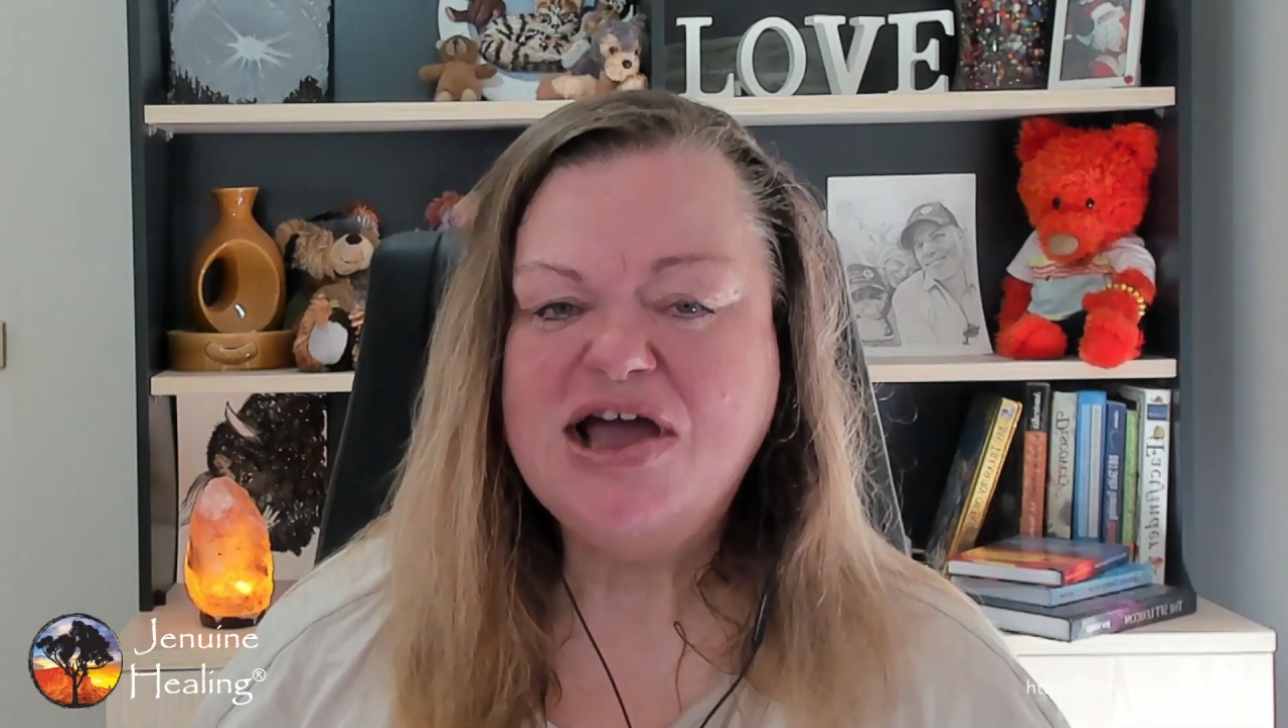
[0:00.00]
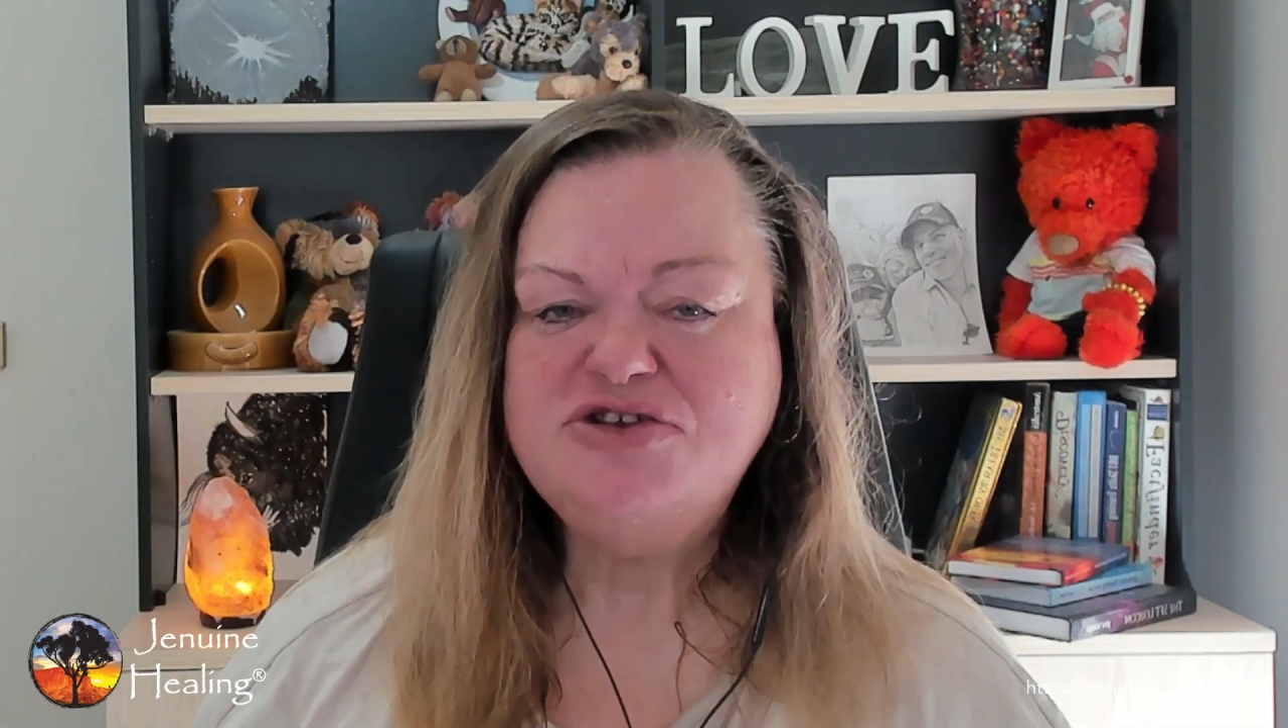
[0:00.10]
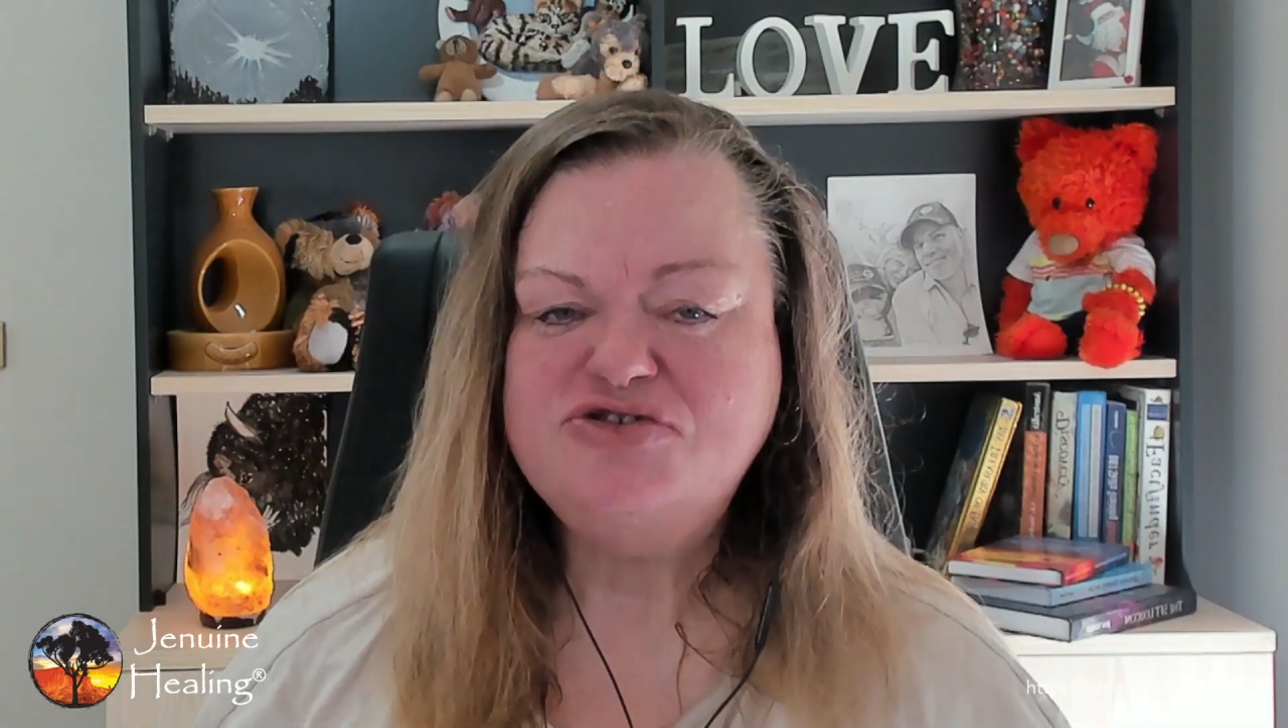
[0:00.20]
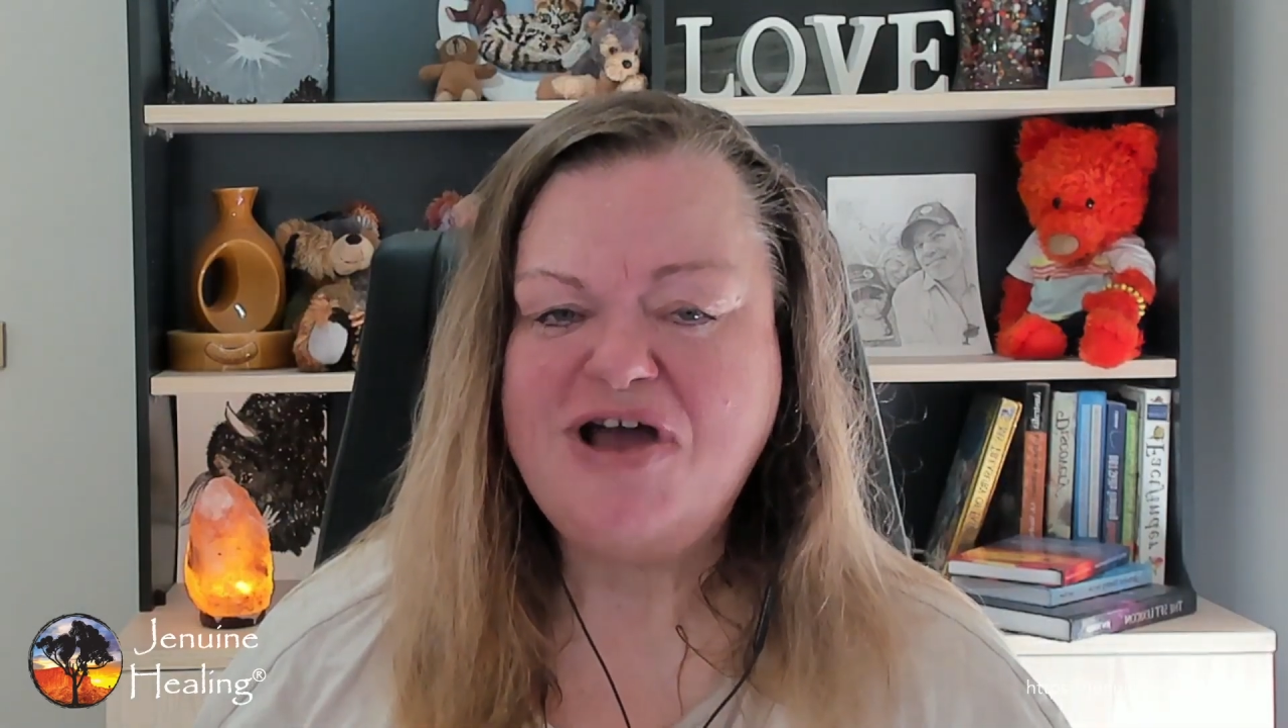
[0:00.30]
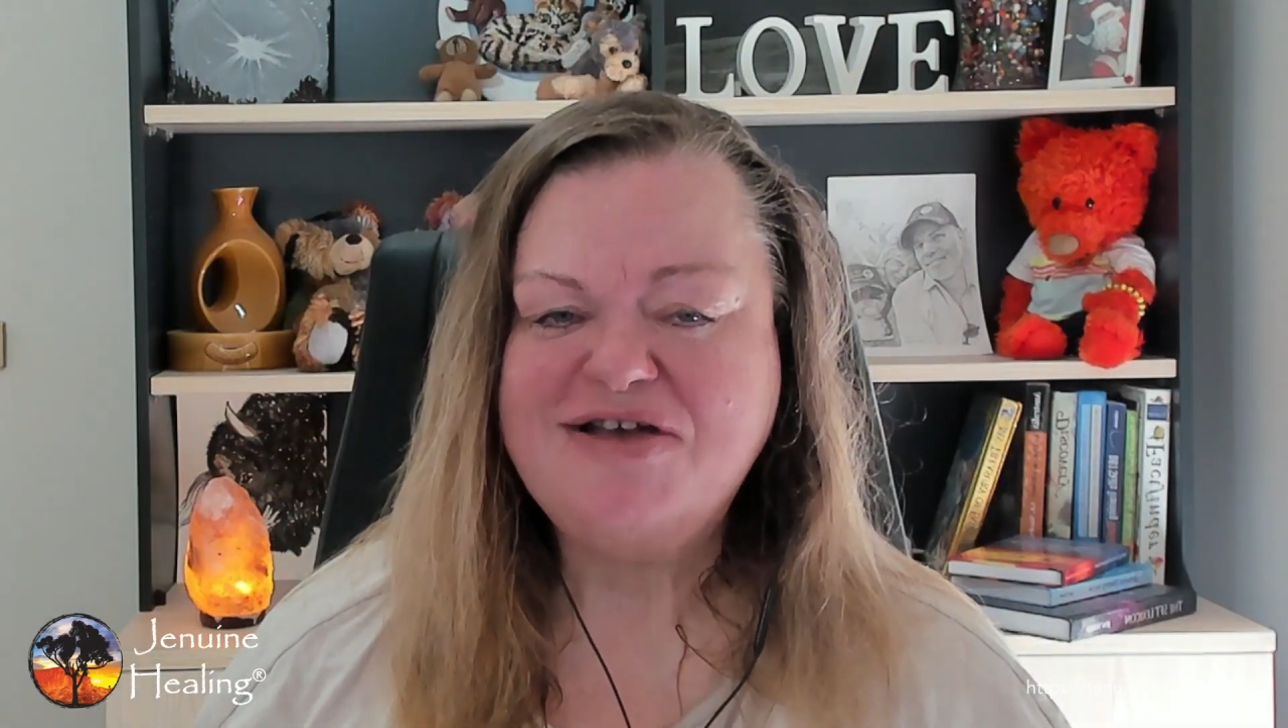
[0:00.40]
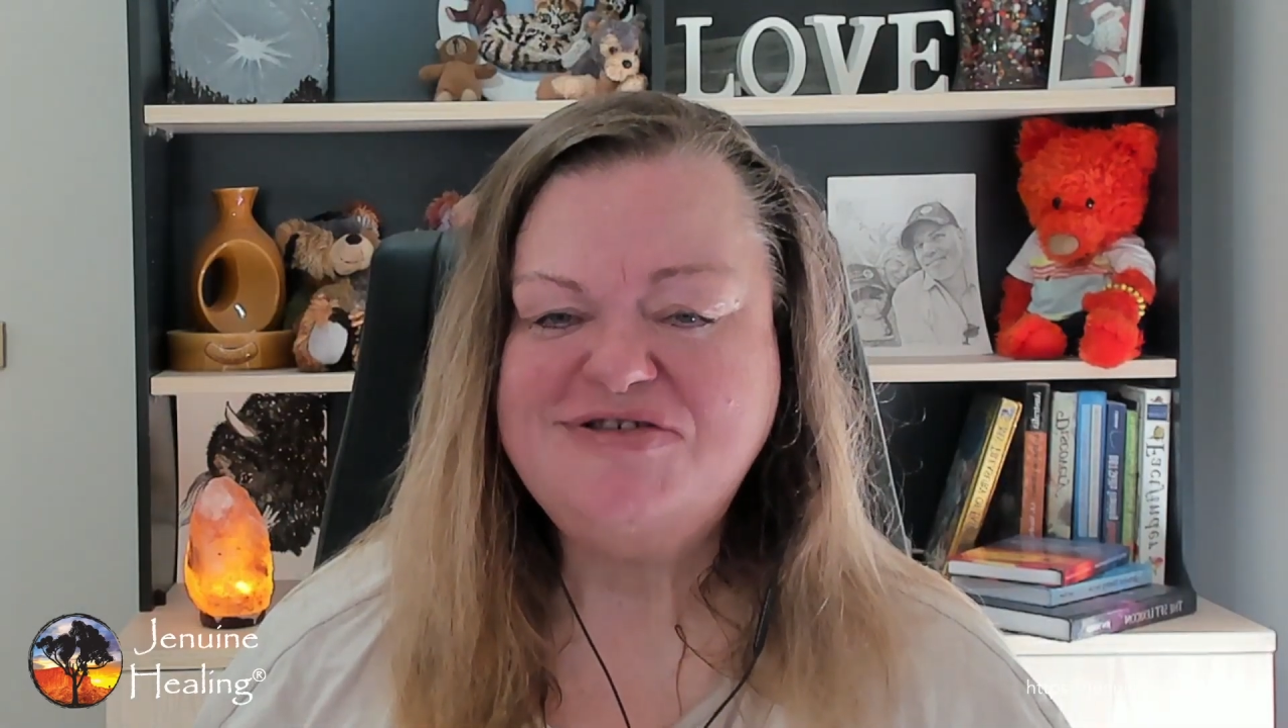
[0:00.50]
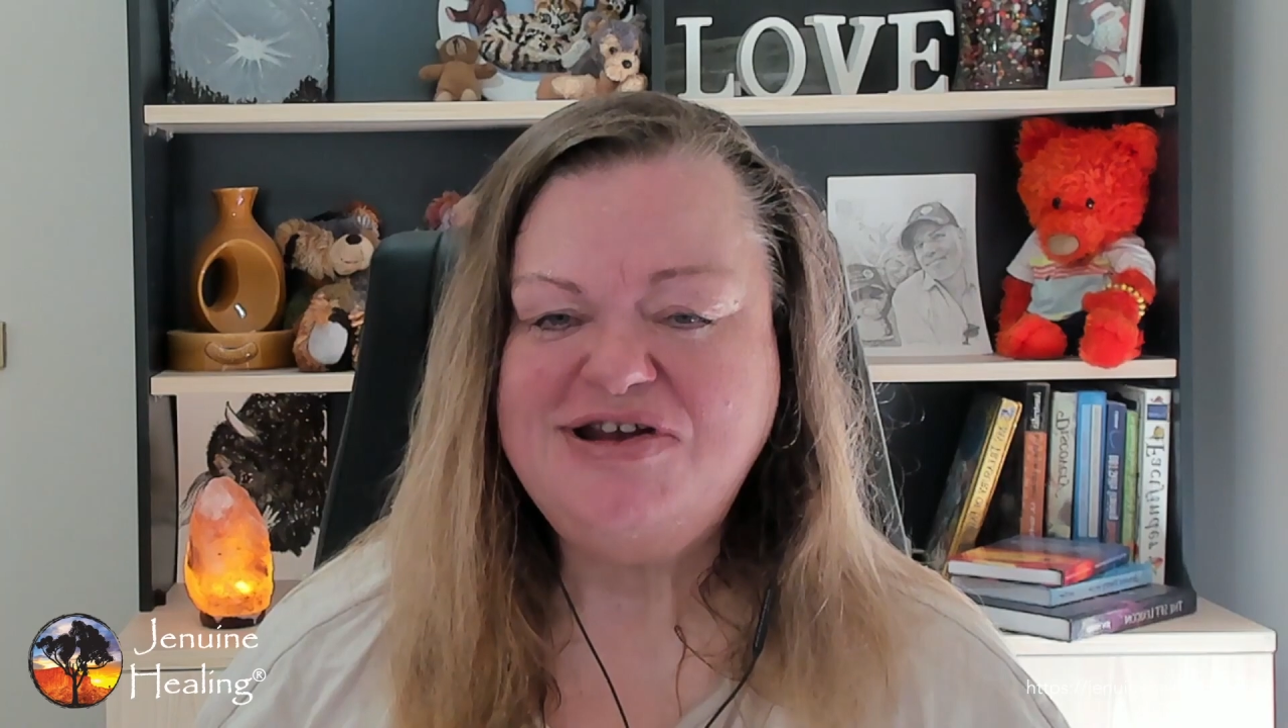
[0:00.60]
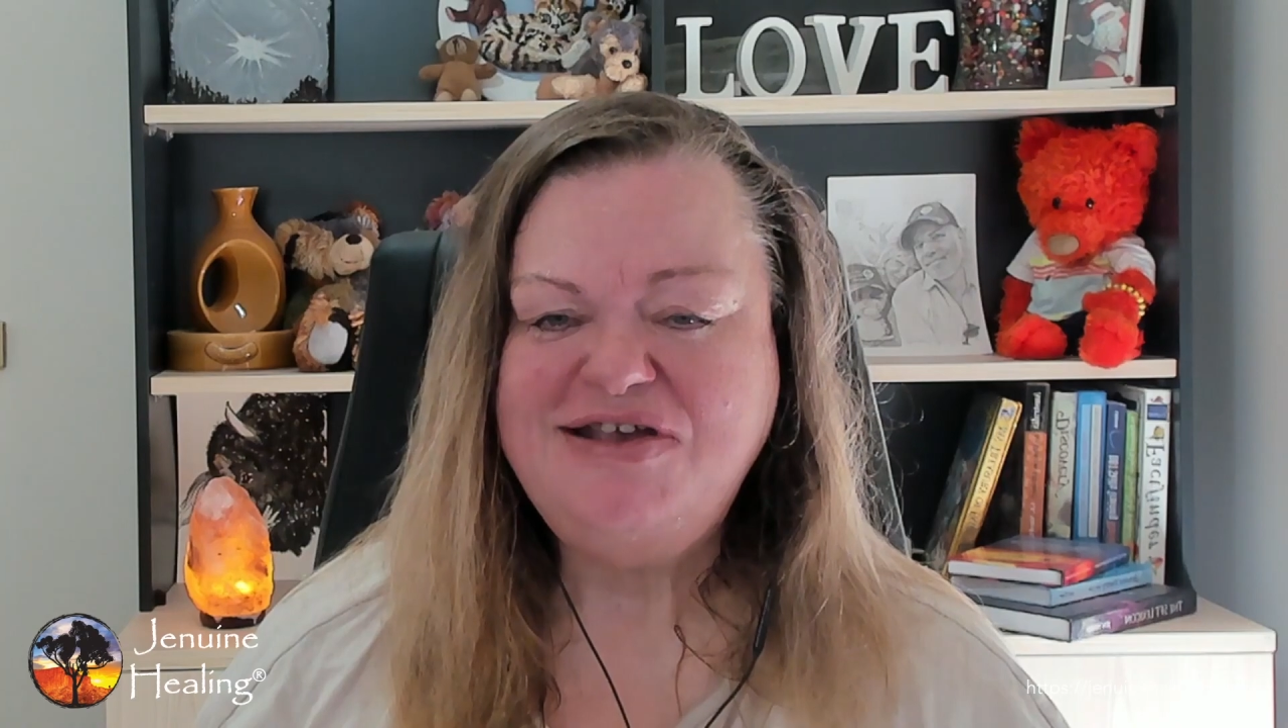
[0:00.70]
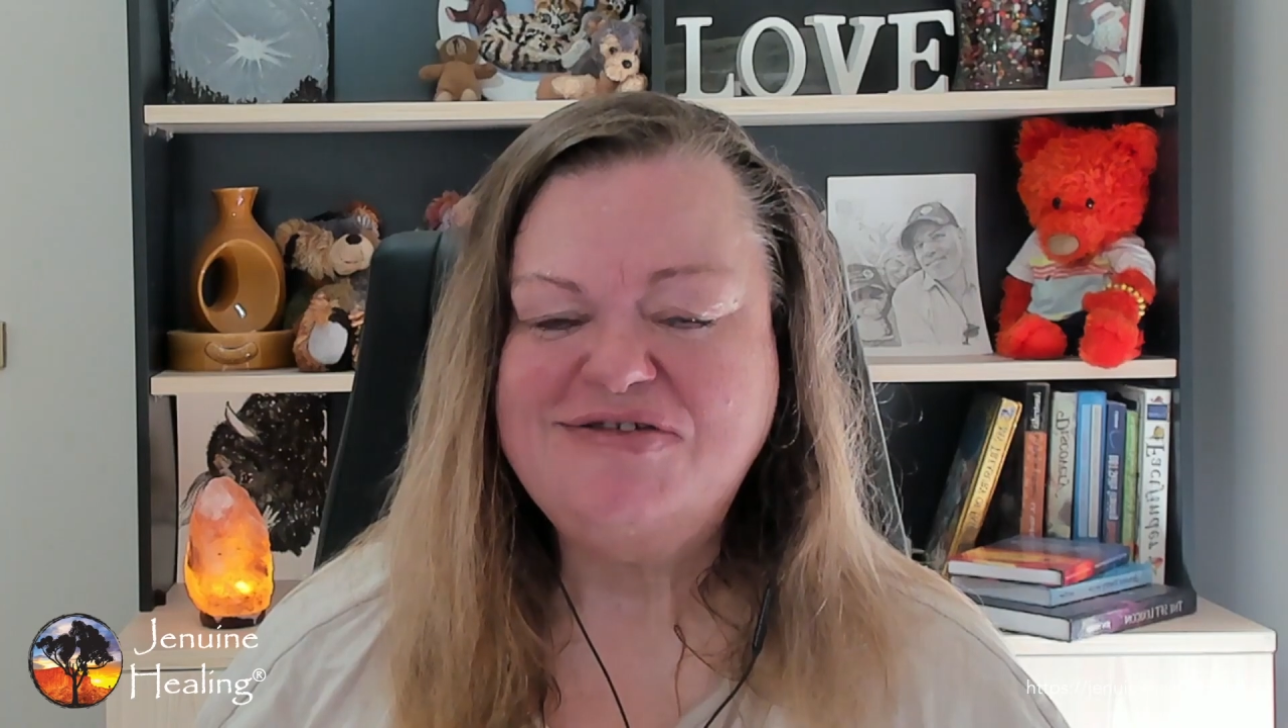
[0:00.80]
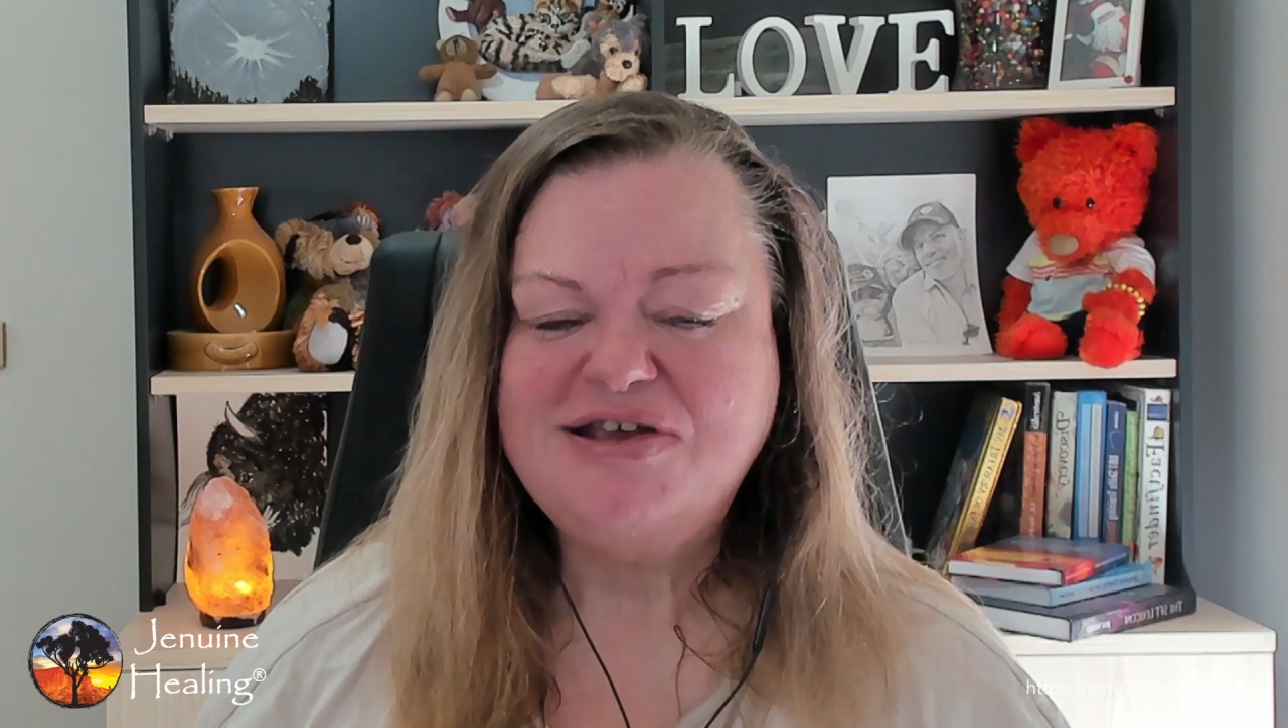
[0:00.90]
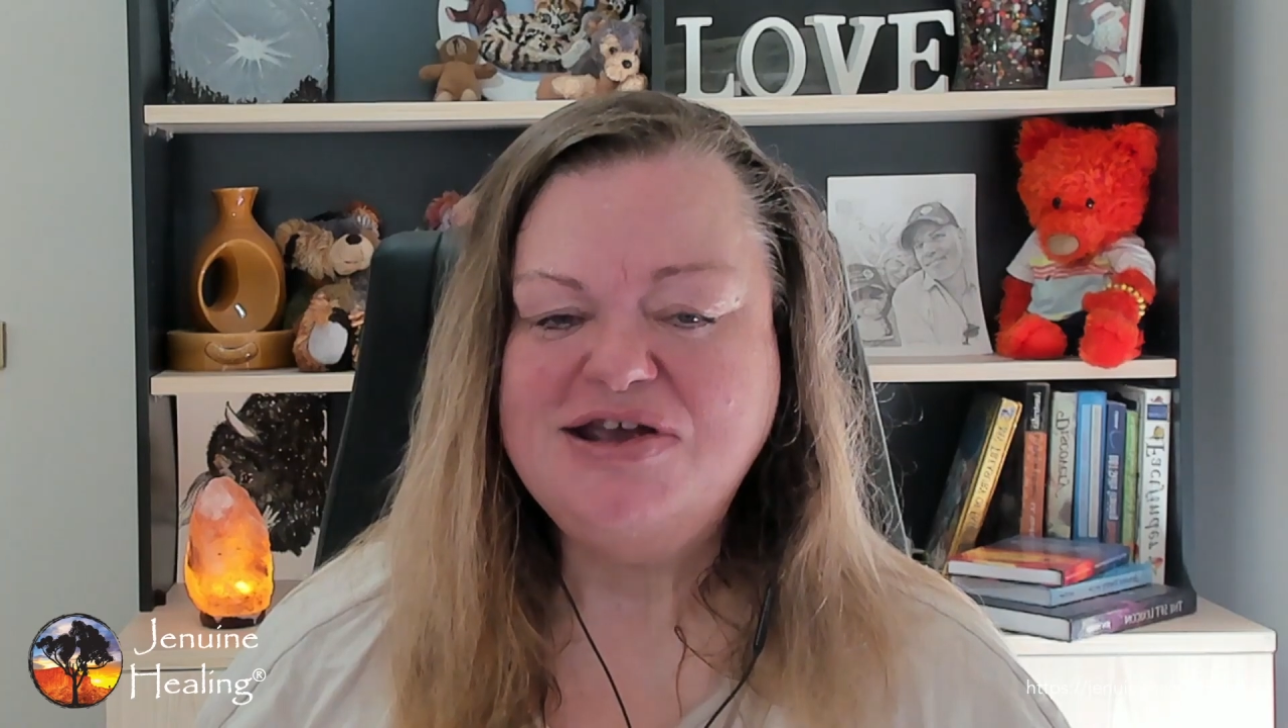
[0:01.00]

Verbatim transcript: atrocities